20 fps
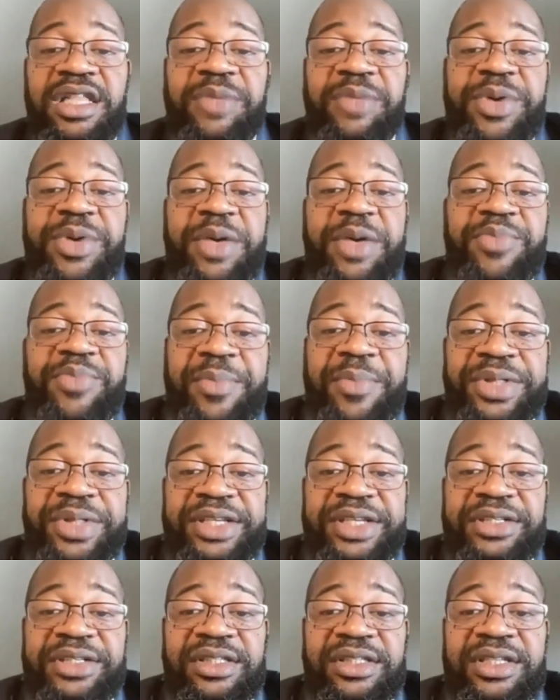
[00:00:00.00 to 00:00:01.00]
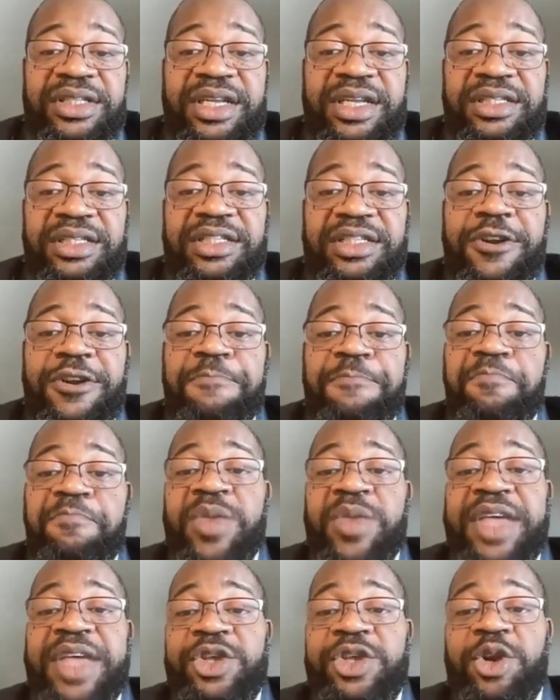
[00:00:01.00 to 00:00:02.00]
the Penn Population Studies Center,
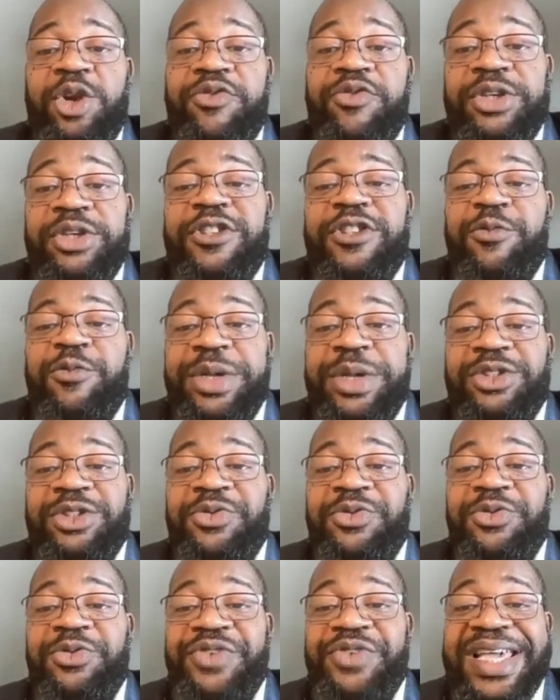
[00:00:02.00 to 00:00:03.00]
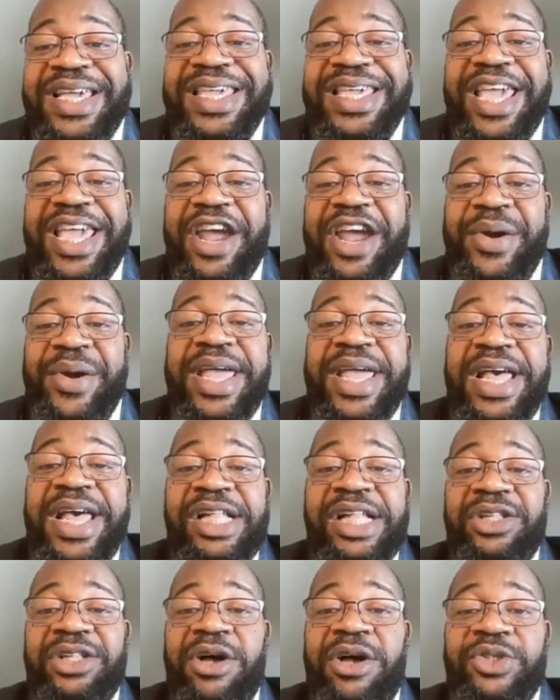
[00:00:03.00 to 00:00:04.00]
and the University of Pennsylvania Carey
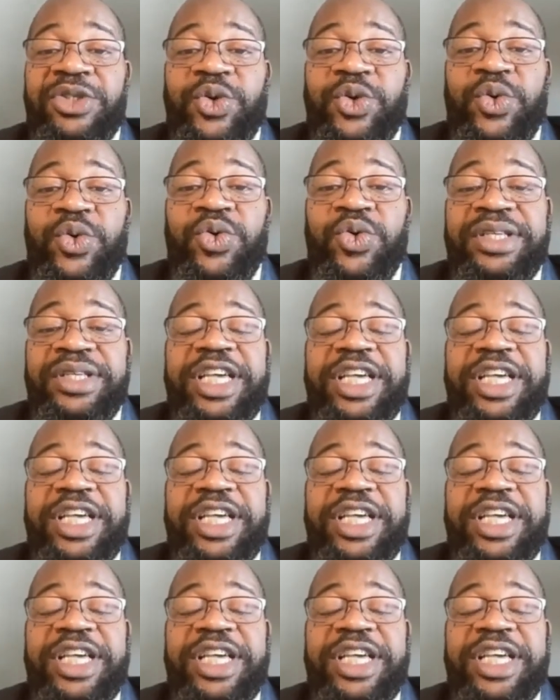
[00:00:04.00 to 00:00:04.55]
Law School.